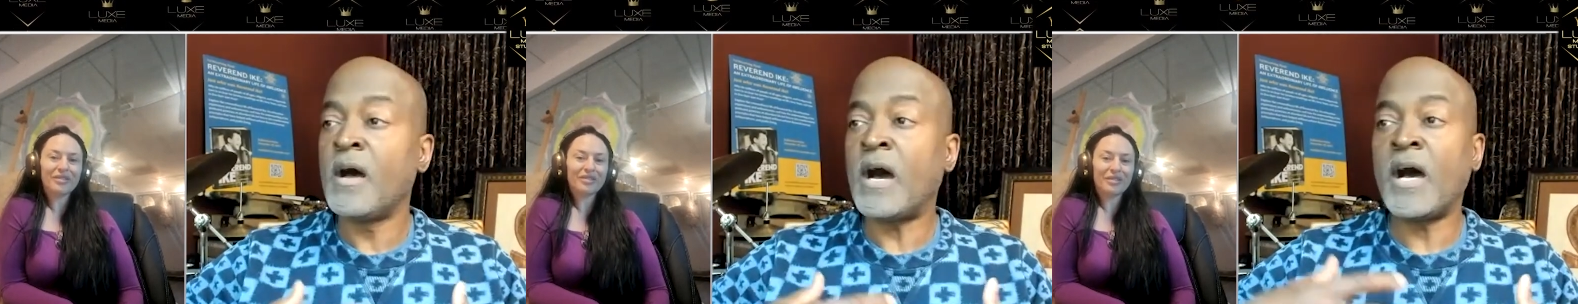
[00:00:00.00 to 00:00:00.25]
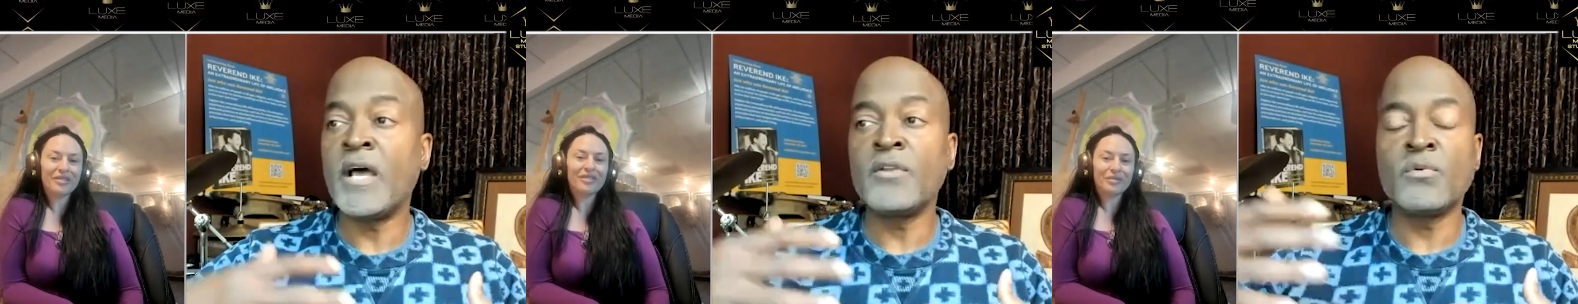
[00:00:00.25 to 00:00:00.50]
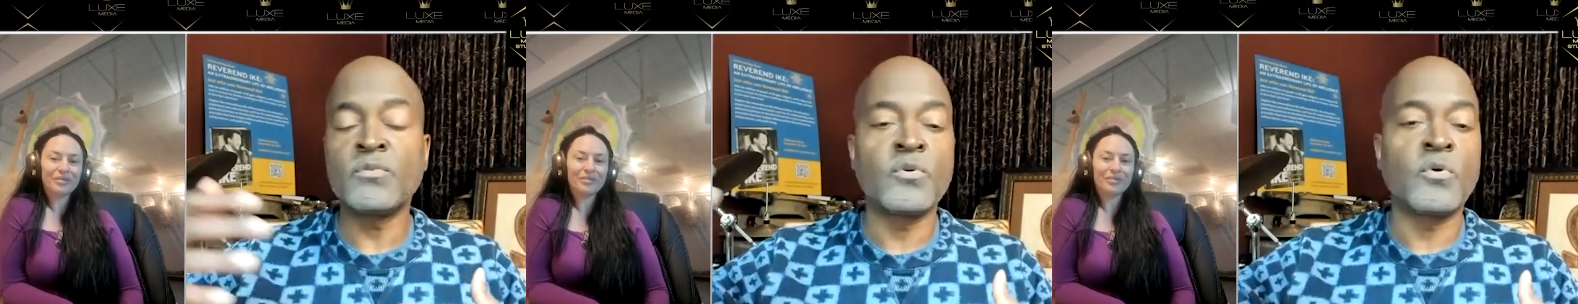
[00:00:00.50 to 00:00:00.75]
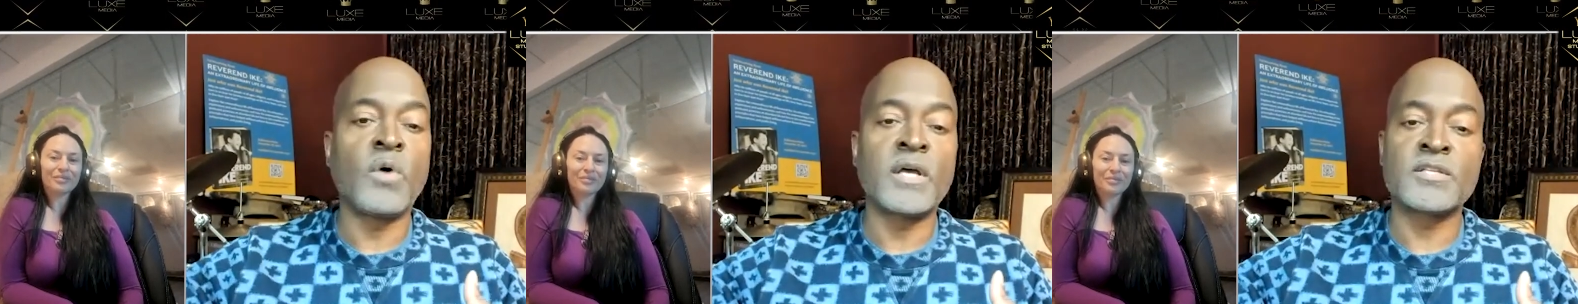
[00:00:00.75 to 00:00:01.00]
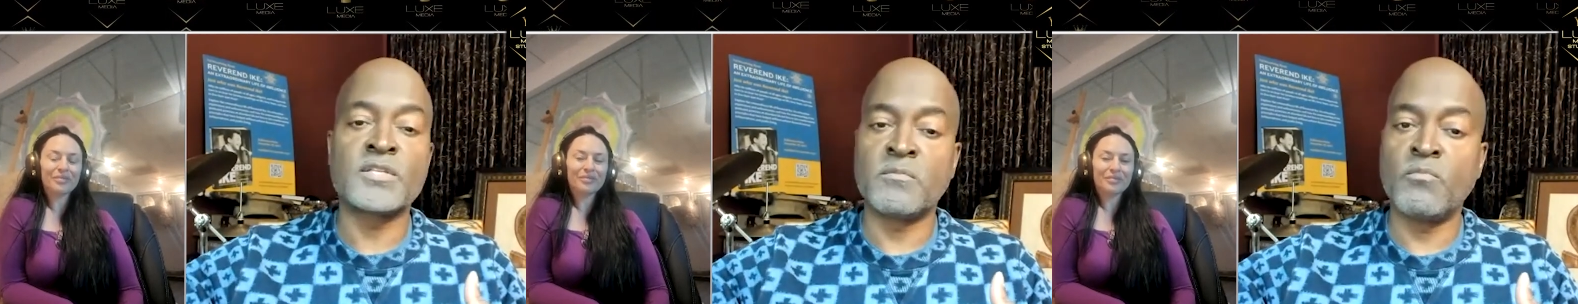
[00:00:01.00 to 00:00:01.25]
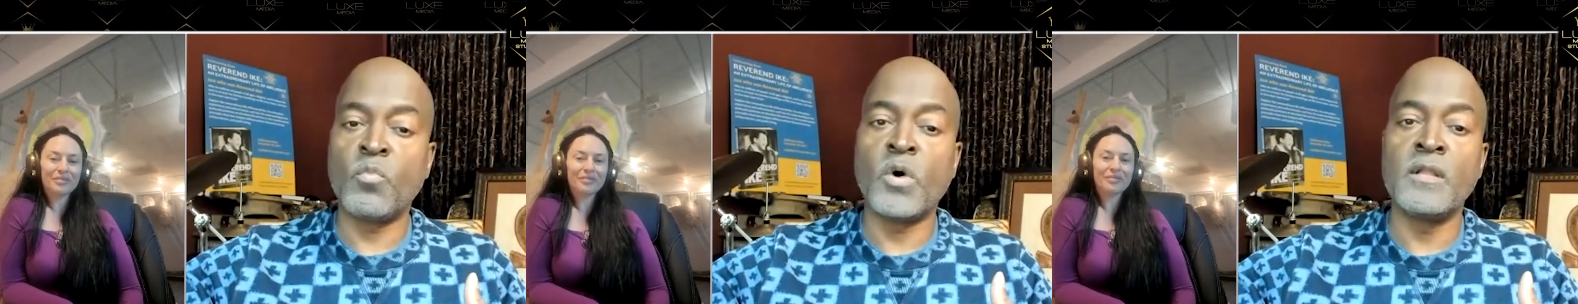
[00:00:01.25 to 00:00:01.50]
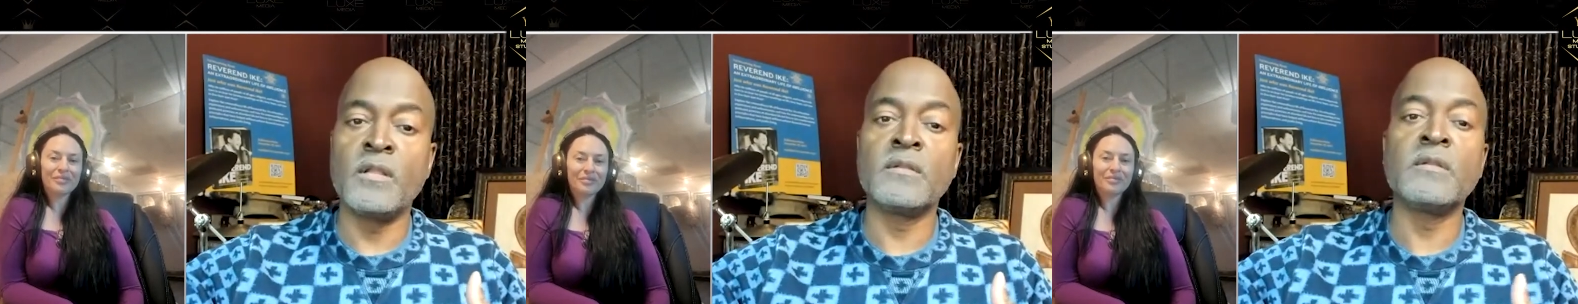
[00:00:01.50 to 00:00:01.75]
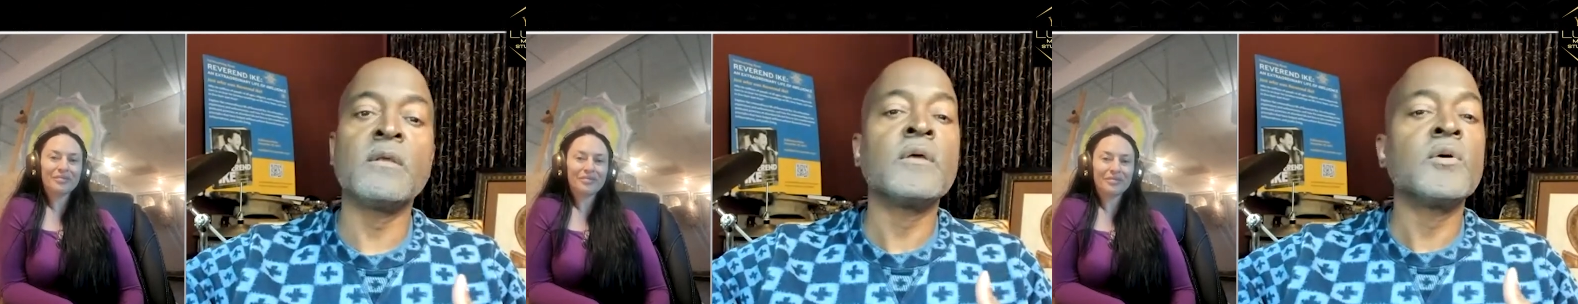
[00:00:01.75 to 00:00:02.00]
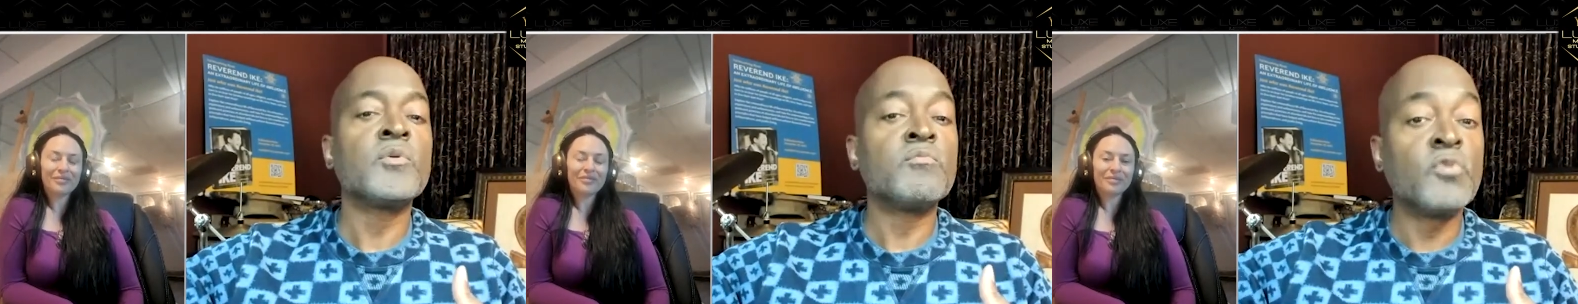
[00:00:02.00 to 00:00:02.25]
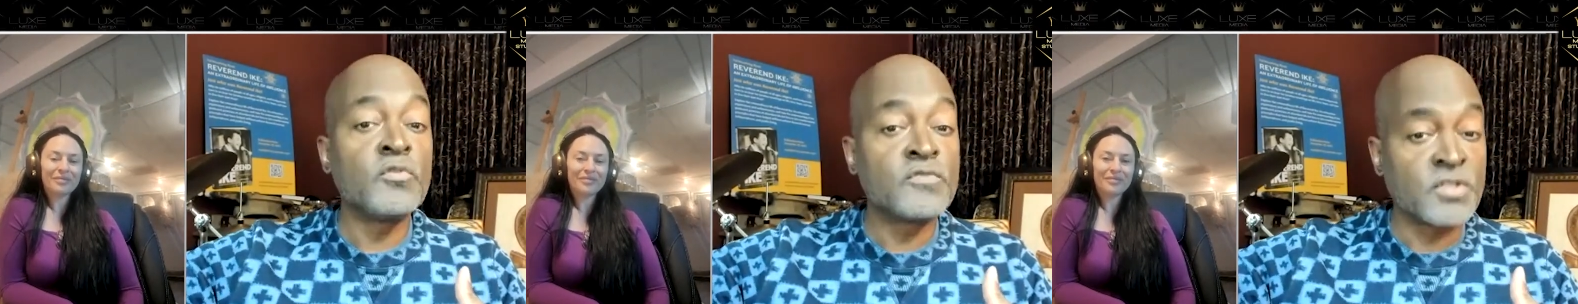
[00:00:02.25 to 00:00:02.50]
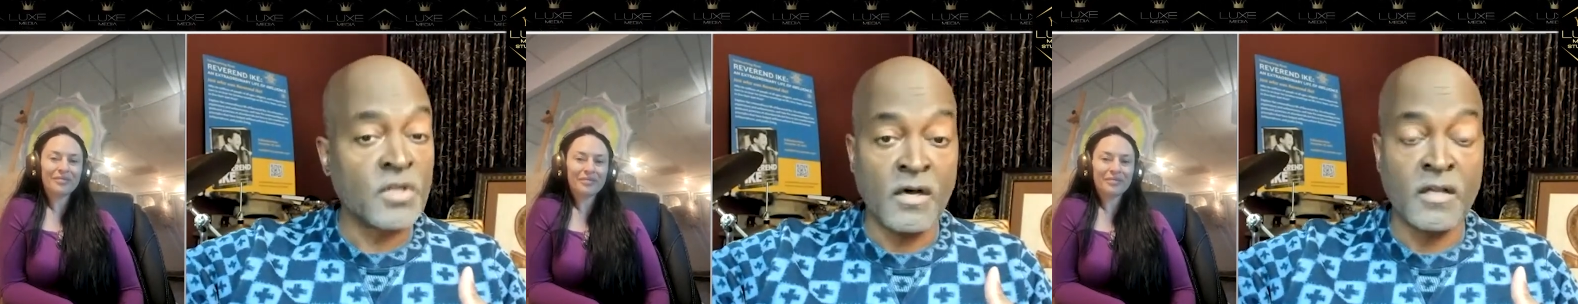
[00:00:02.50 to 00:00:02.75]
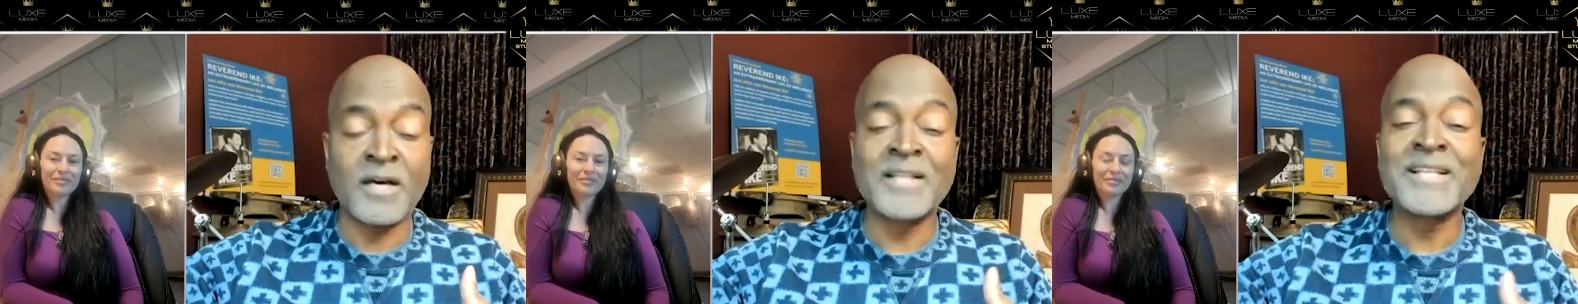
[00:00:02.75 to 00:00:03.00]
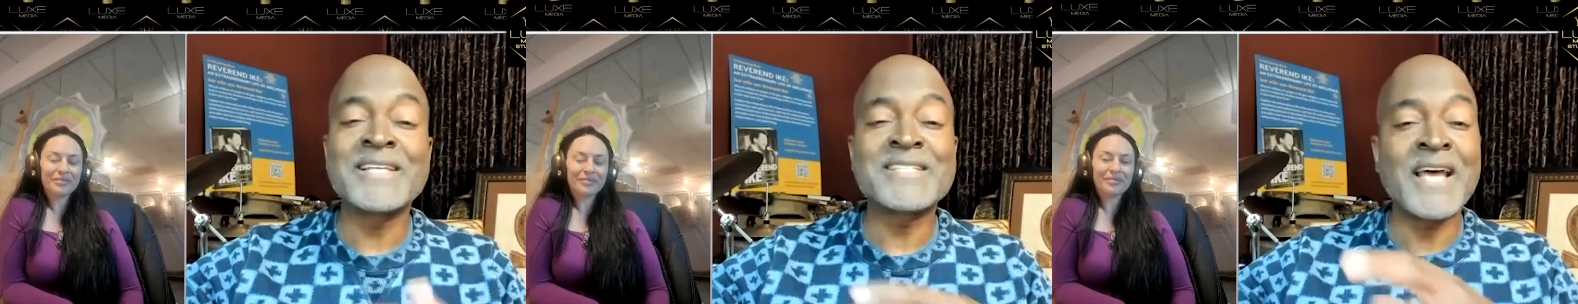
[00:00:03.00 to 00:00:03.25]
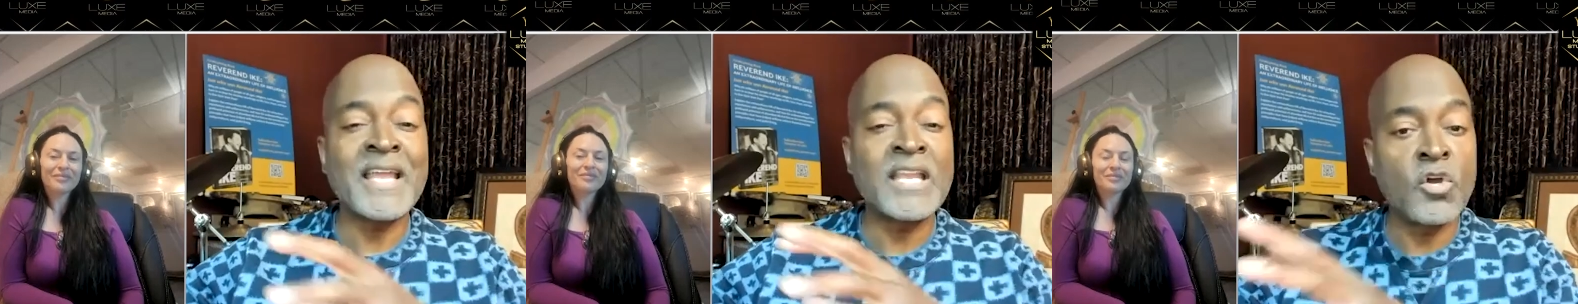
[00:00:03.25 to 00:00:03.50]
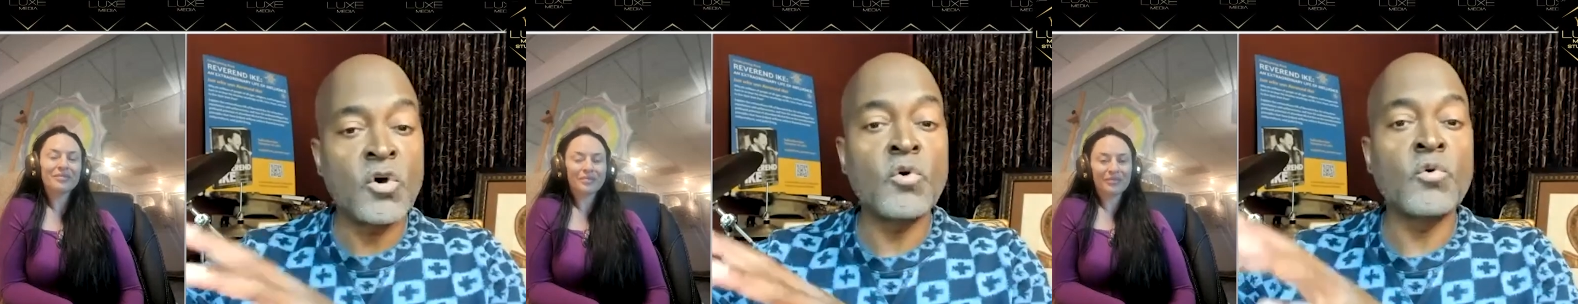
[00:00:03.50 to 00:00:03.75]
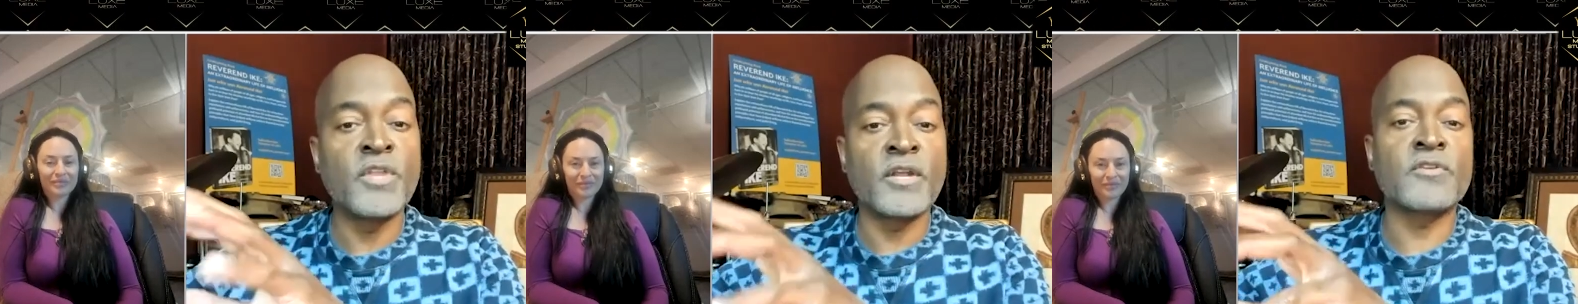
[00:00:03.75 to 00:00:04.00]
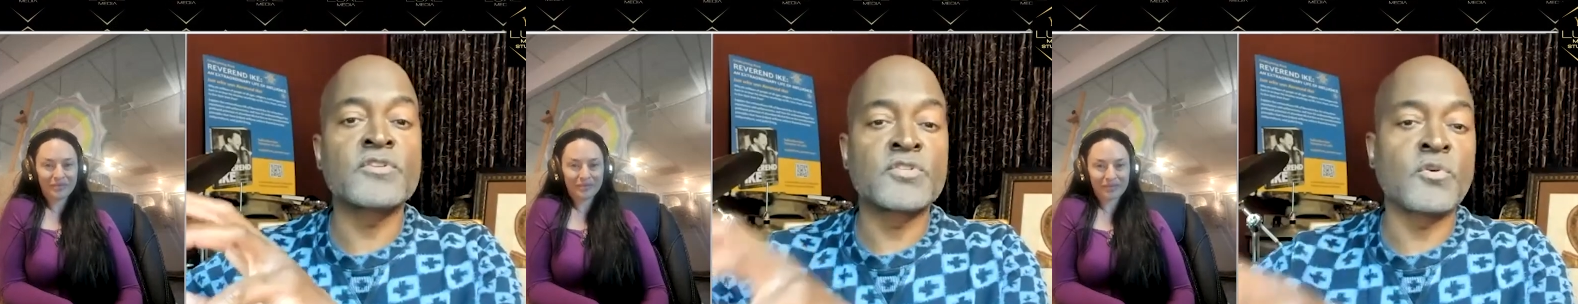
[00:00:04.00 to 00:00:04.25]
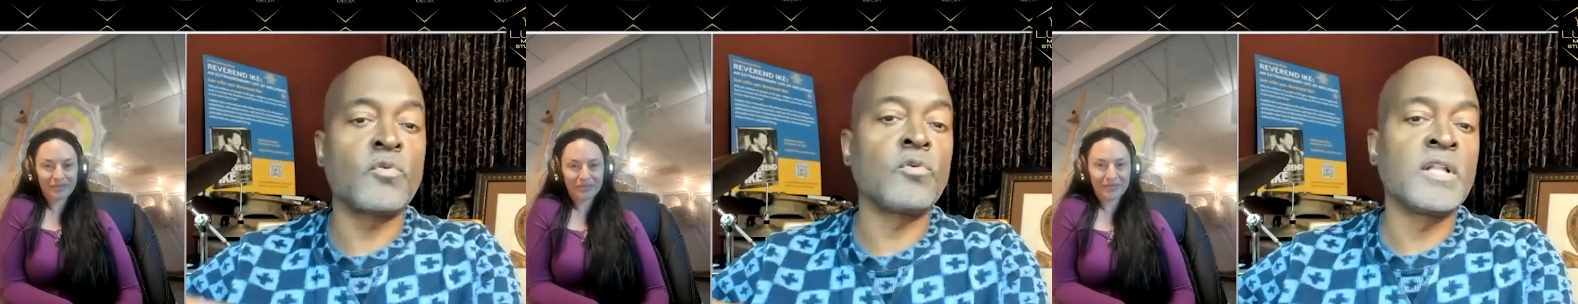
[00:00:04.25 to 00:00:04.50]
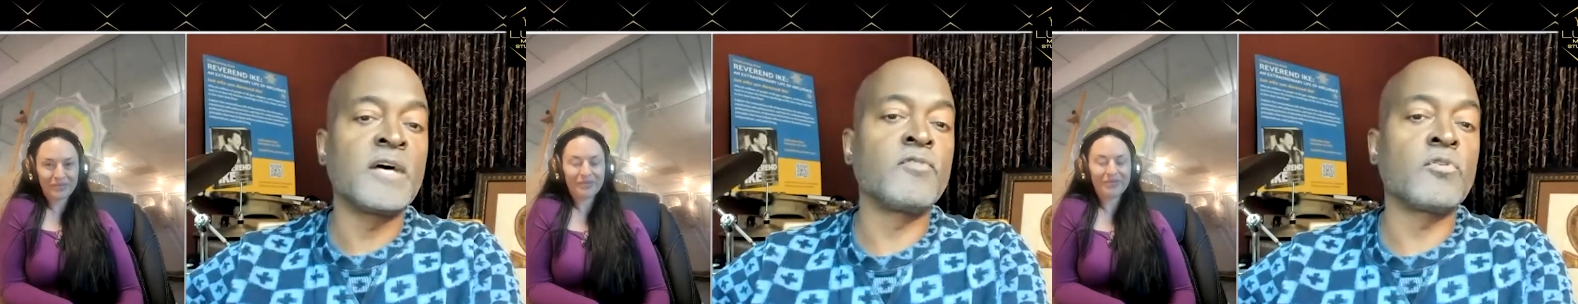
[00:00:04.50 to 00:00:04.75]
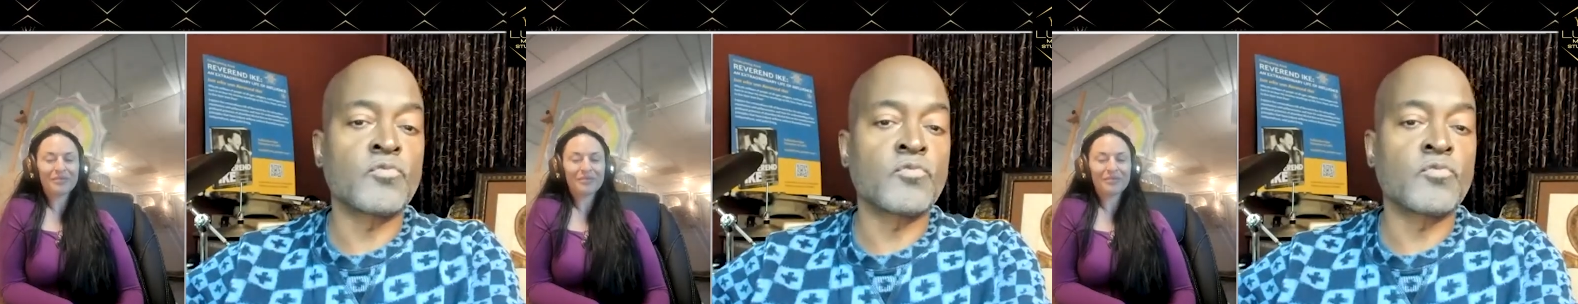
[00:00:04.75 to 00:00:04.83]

Speaker 1: I don't know why someone moves on unless I know their soul level